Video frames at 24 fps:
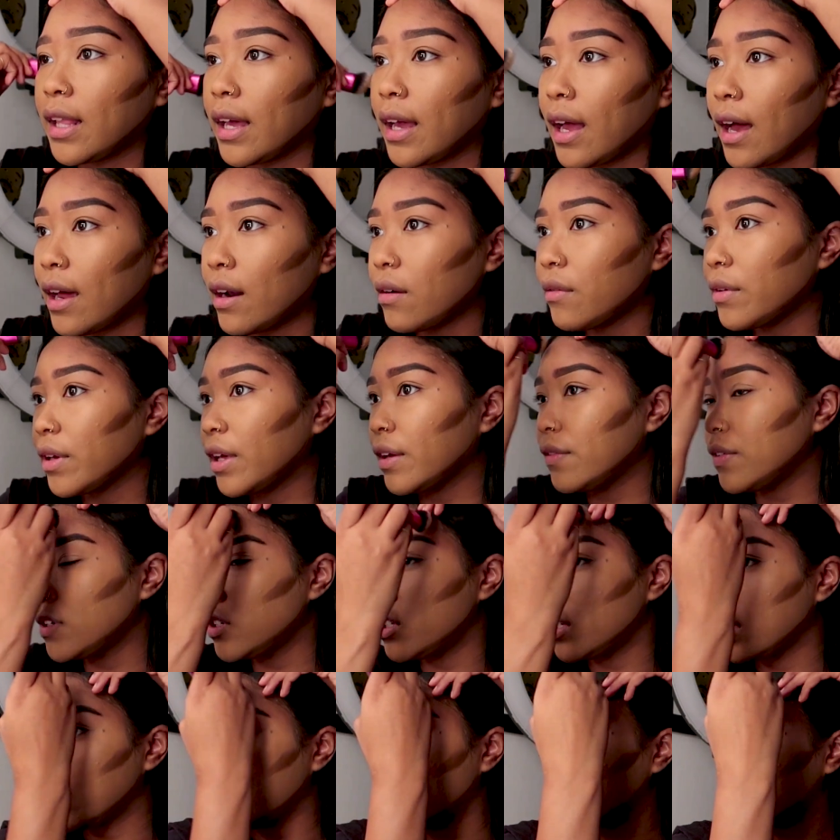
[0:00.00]
Like, I don't give a
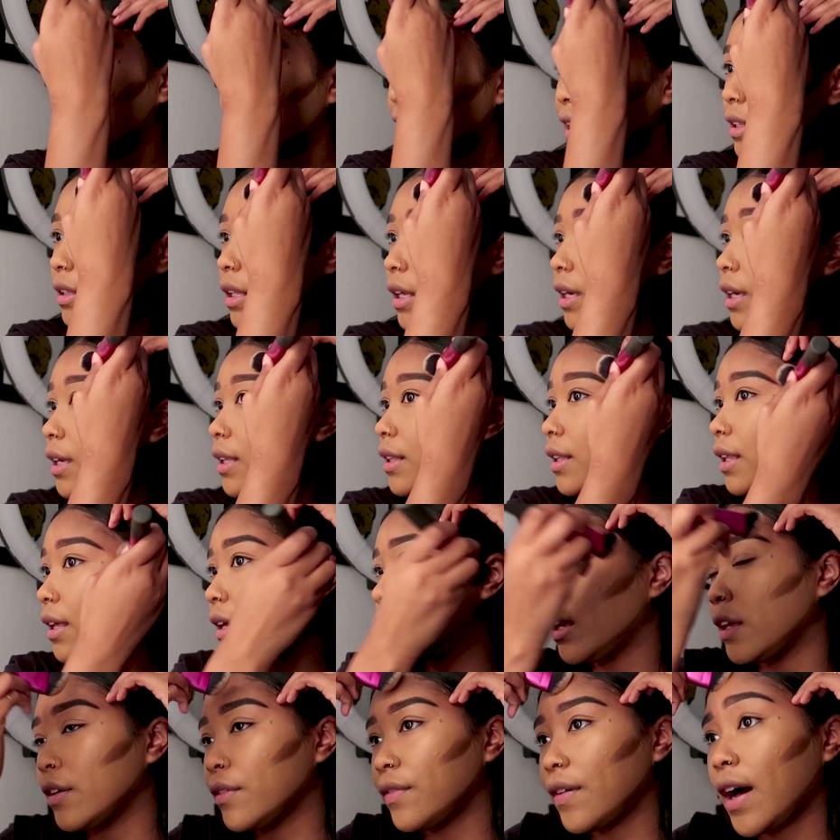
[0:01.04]
shit. If
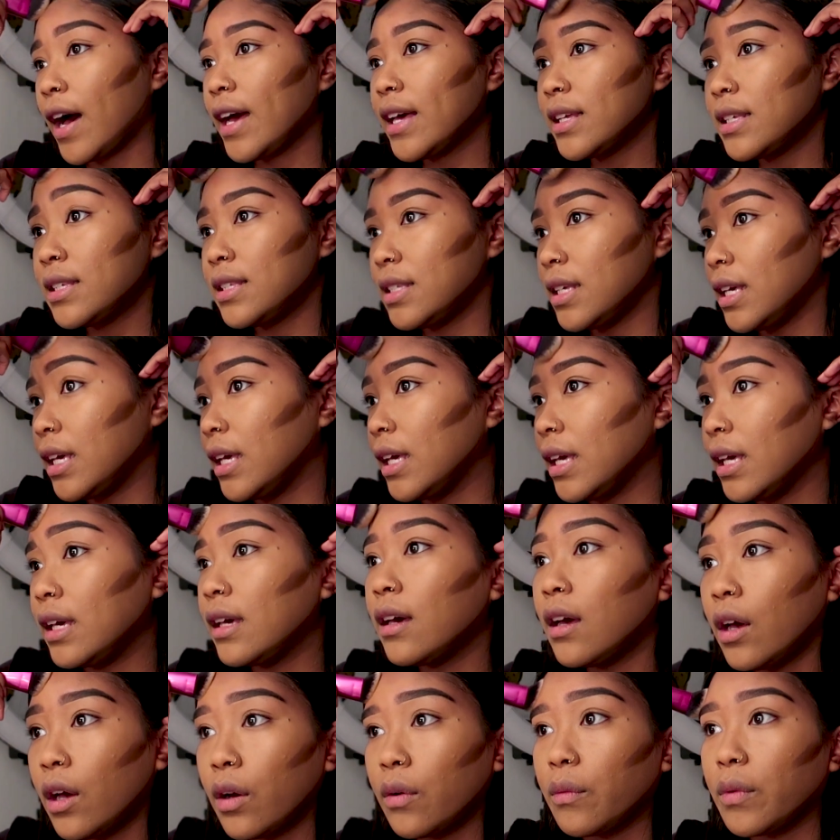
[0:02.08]
I
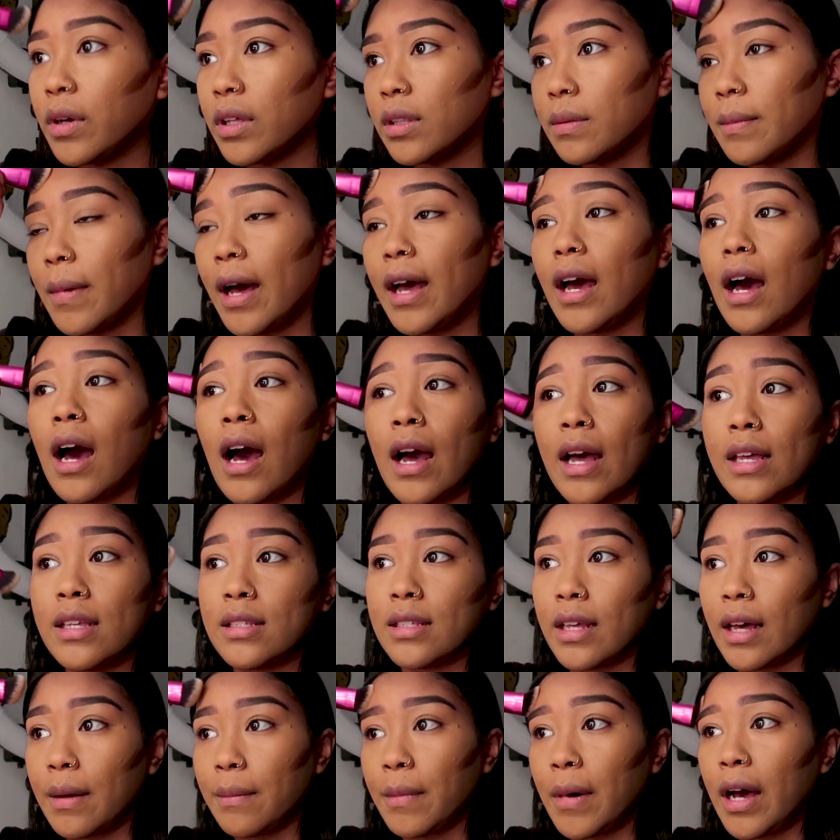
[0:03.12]
see with my
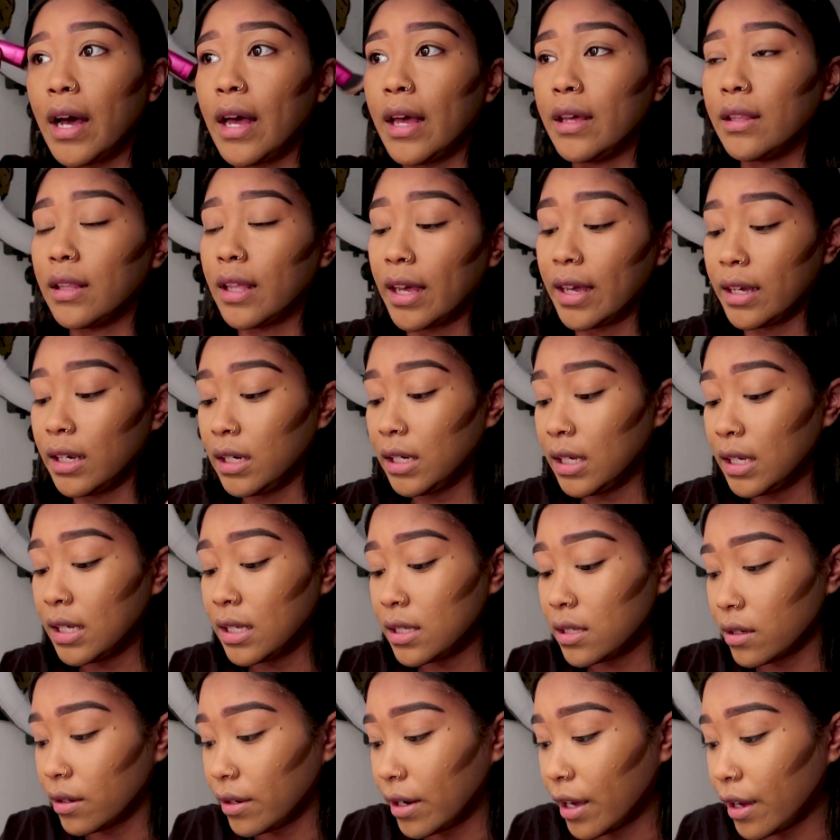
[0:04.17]
eyes that my like
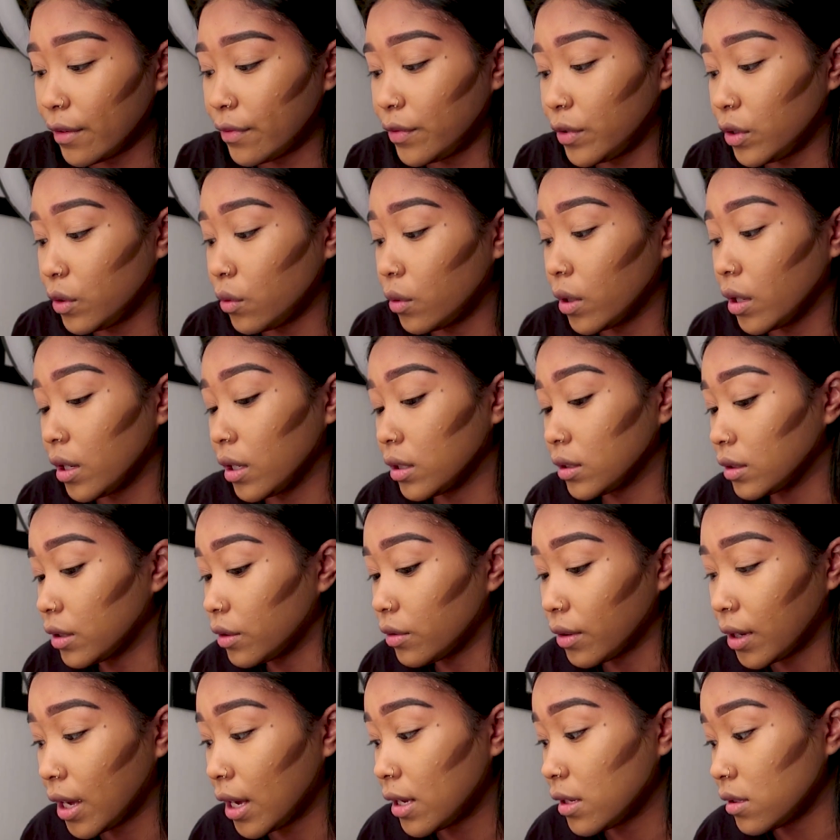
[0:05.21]
niece or nephew or
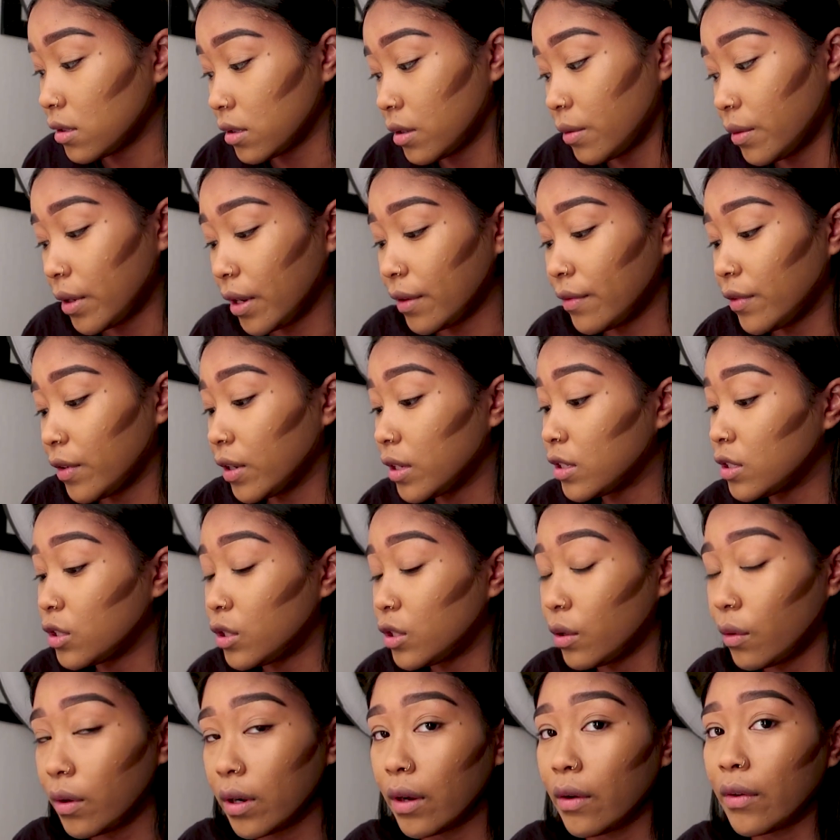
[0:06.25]
little cousin or whatever is
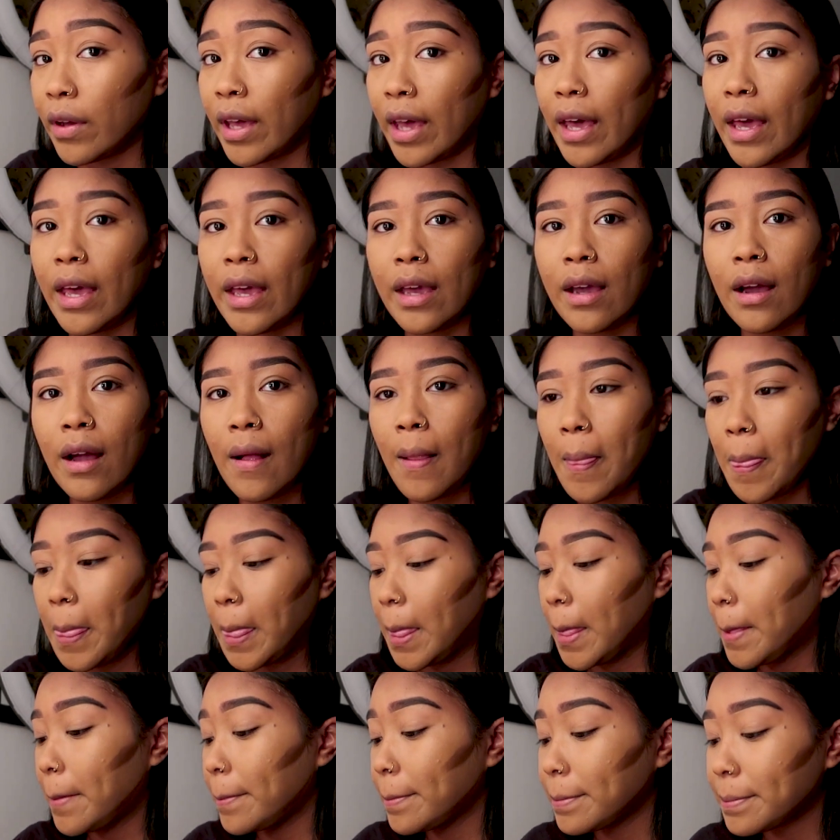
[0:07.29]
doing okay,
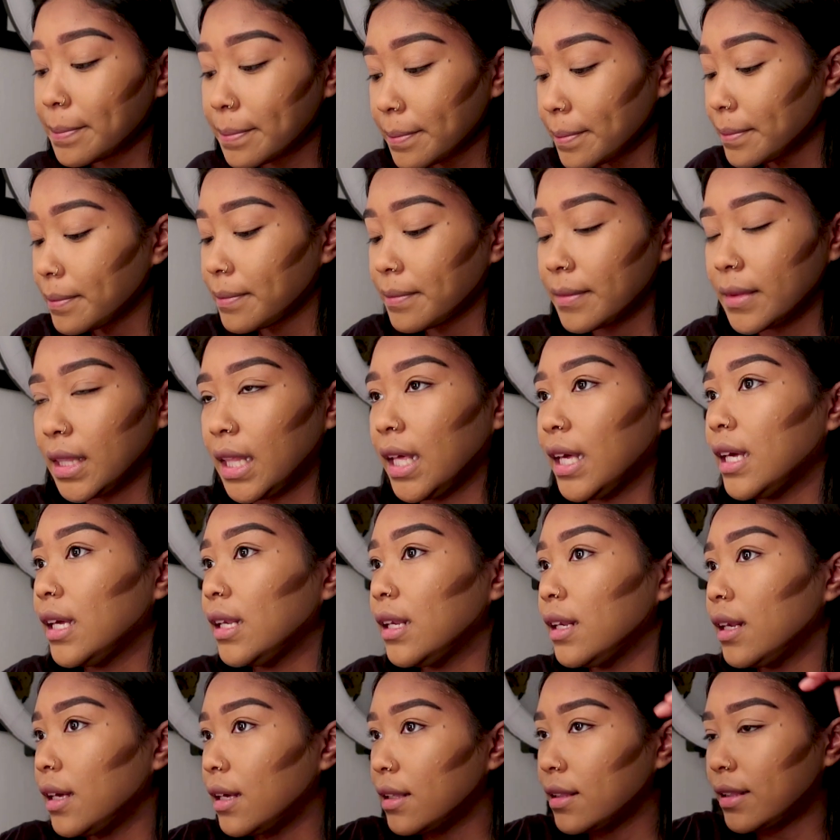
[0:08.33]

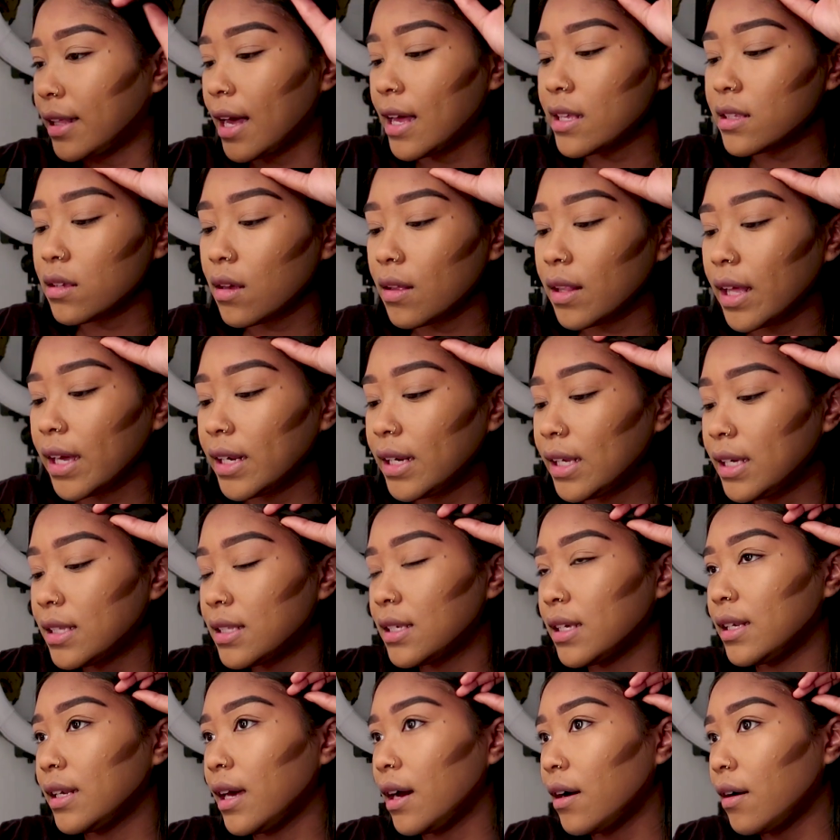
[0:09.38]
then that's all I need
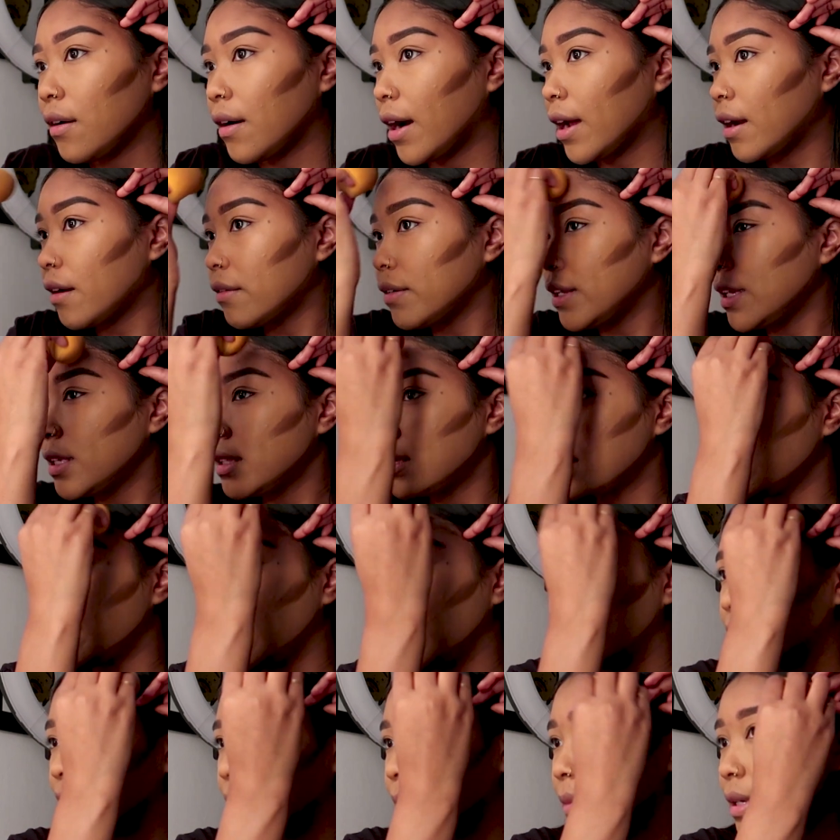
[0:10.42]
to know. I don't need to
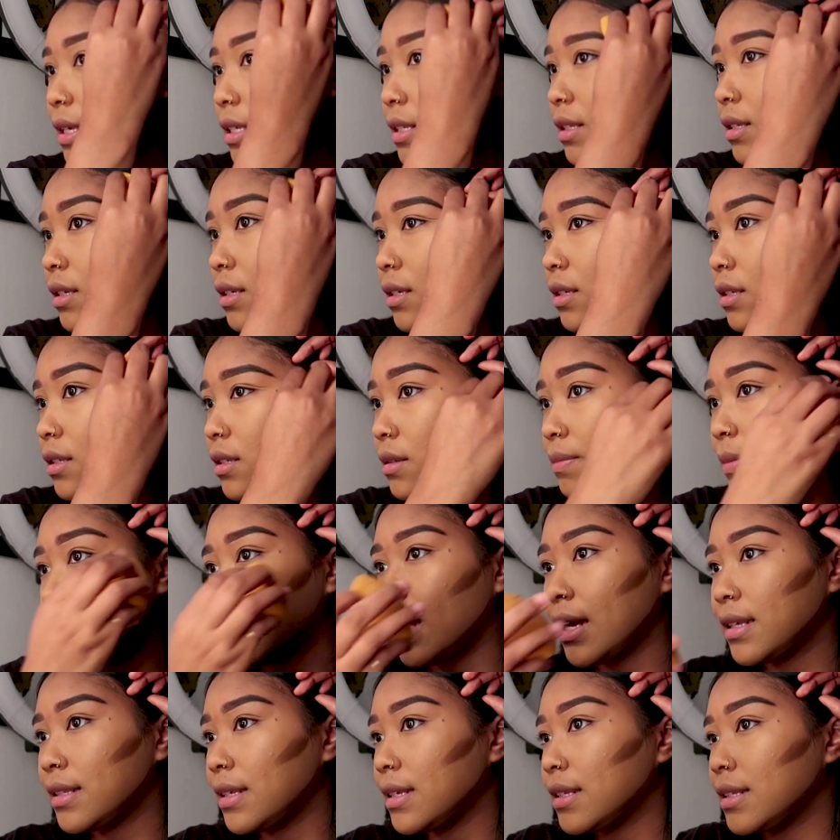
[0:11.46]
be in the business
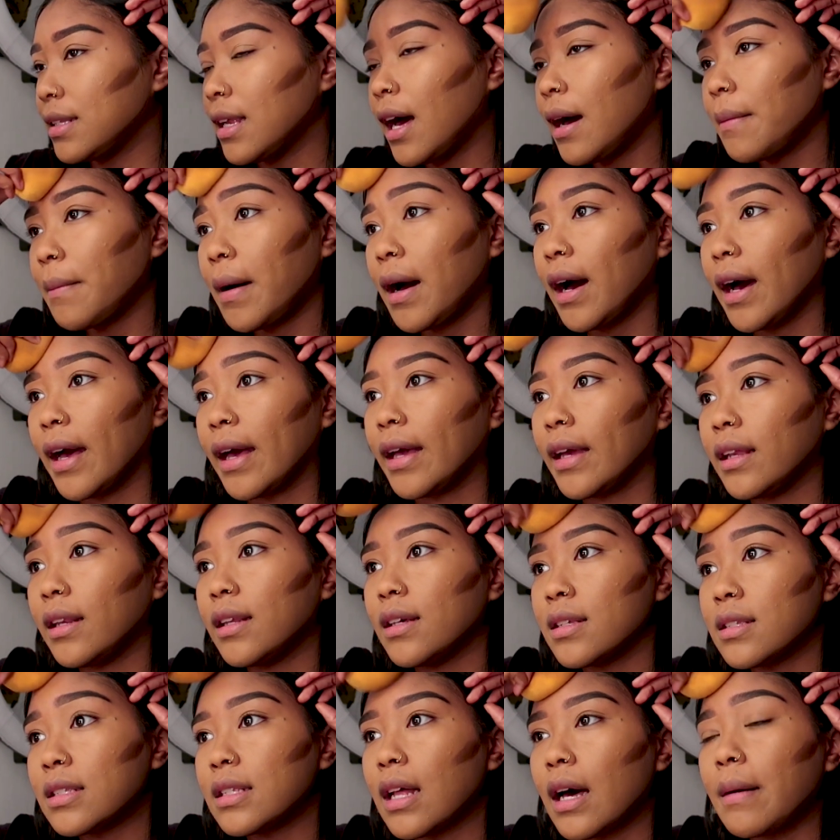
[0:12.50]
because it's not mine.
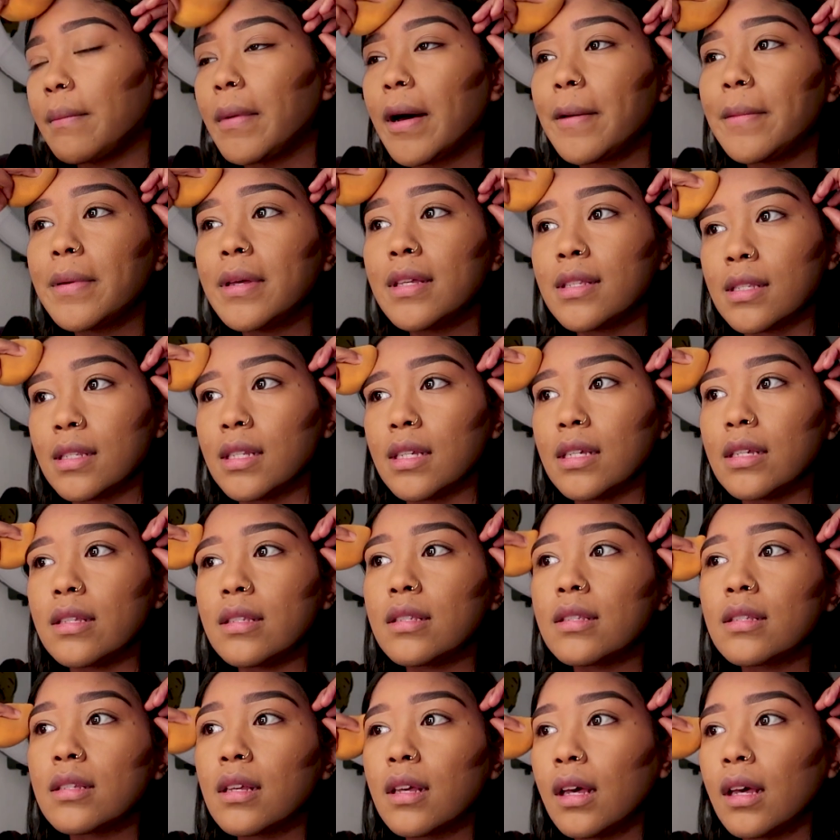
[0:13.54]
It's not my business.